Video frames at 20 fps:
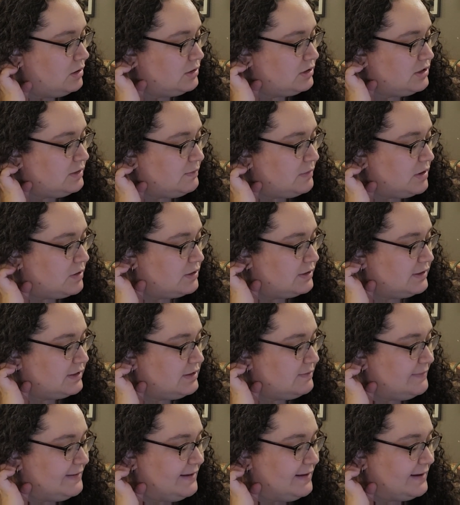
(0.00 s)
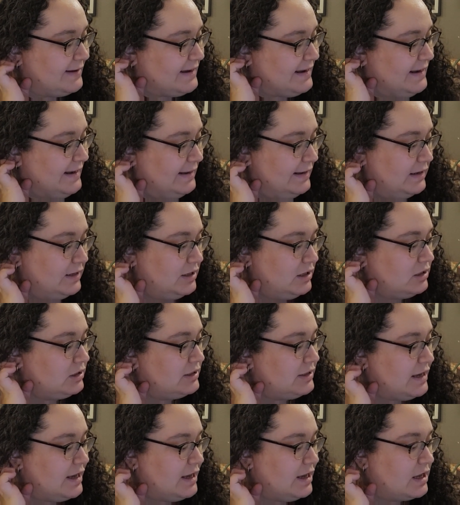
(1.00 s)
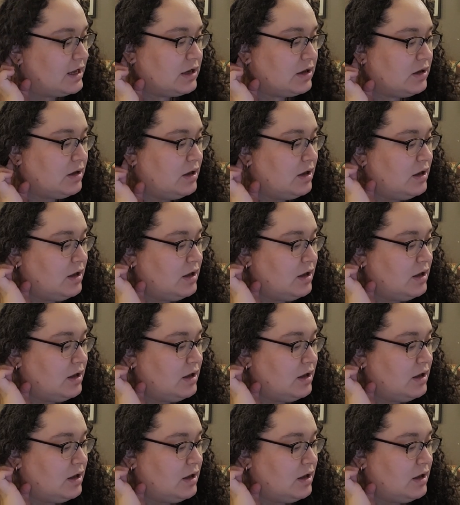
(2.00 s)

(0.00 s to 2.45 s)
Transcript: Tomorrow's going to be a cleaning day,